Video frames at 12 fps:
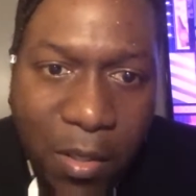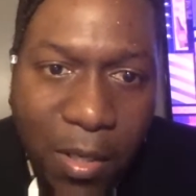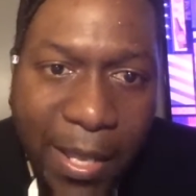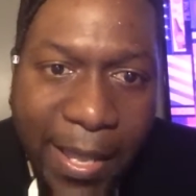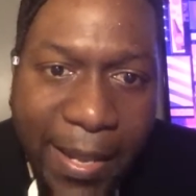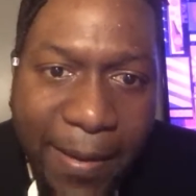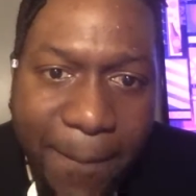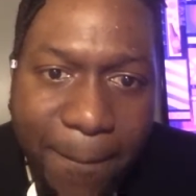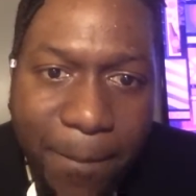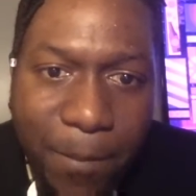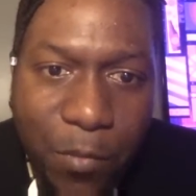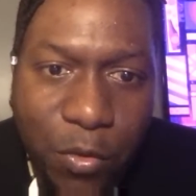and
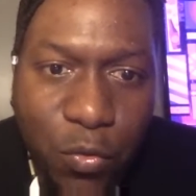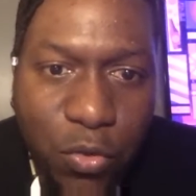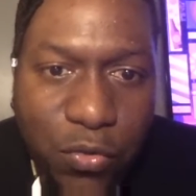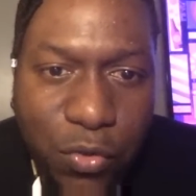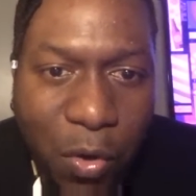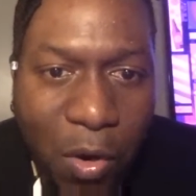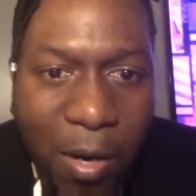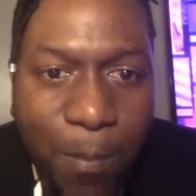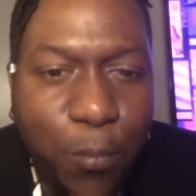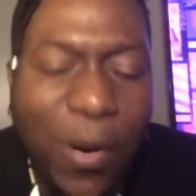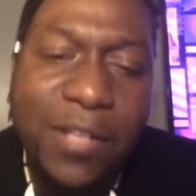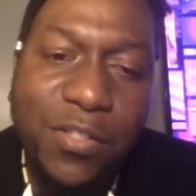you saw a
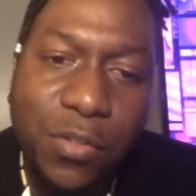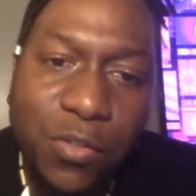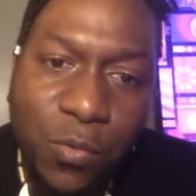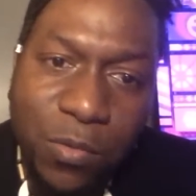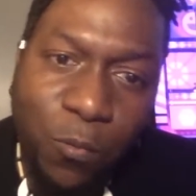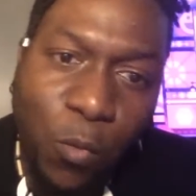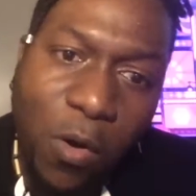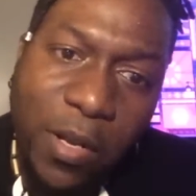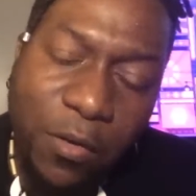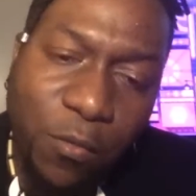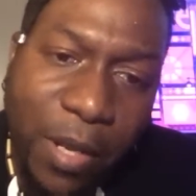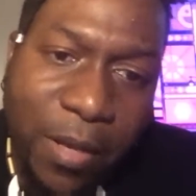prostitute
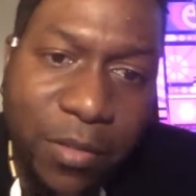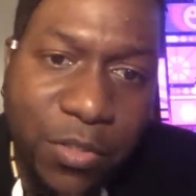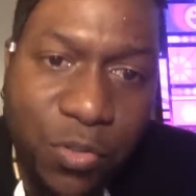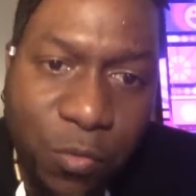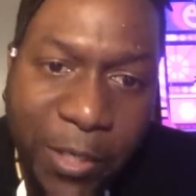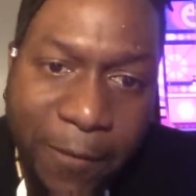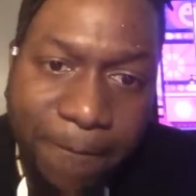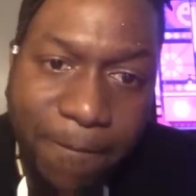walking around the street.